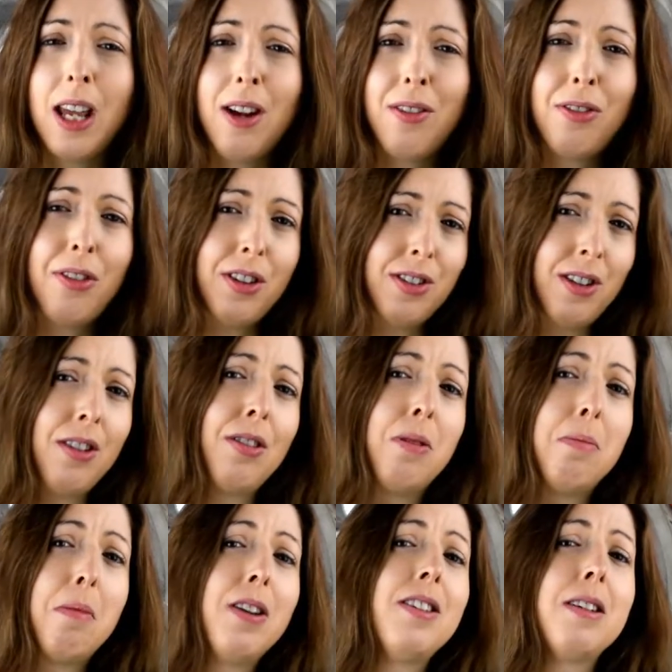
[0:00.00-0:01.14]
every single
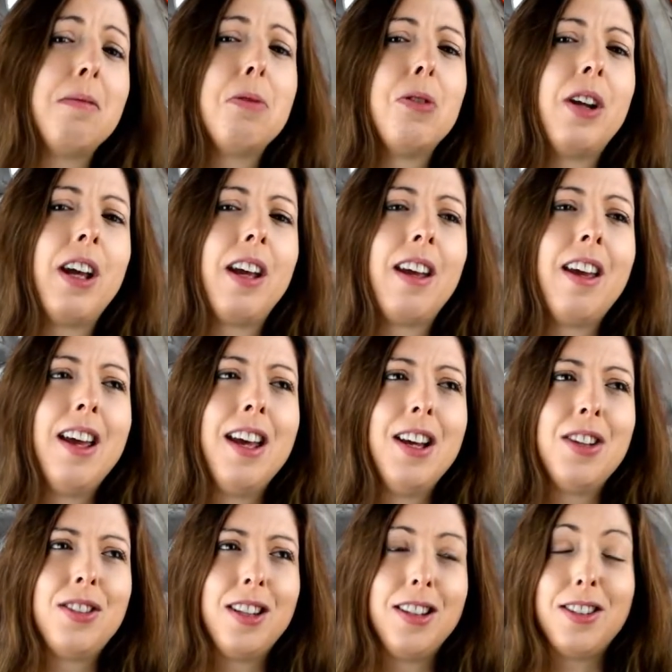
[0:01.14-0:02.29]
Monday morning
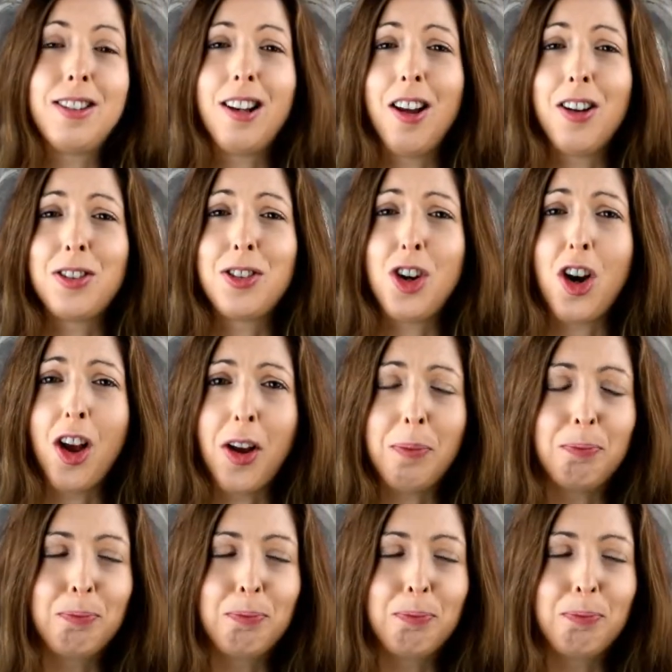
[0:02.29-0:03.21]
since last July.